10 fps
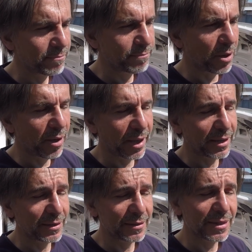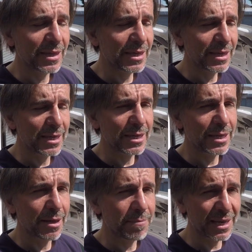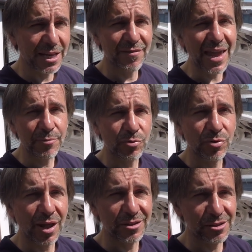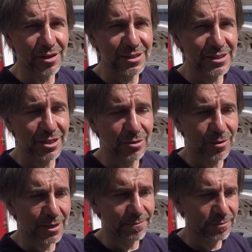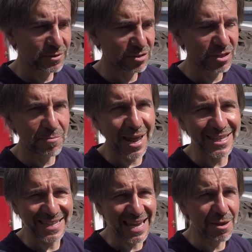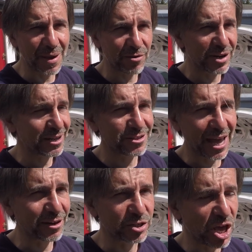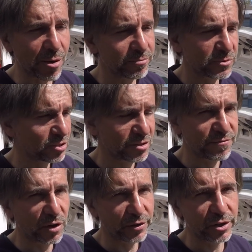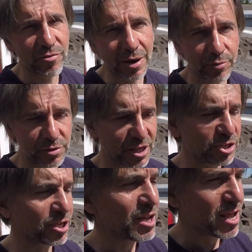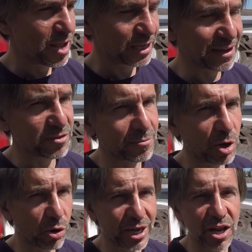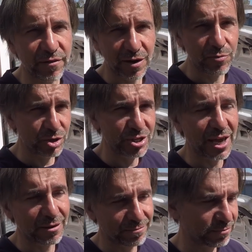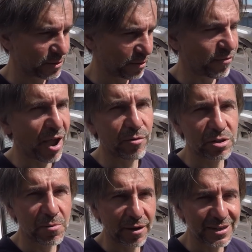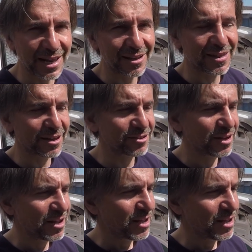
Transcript: By the beginning of April I decided to just complain to eBay really, because it hadn't come, just to follow the correct procedure. Given them long enough. I appreciate the virus might have delayed things,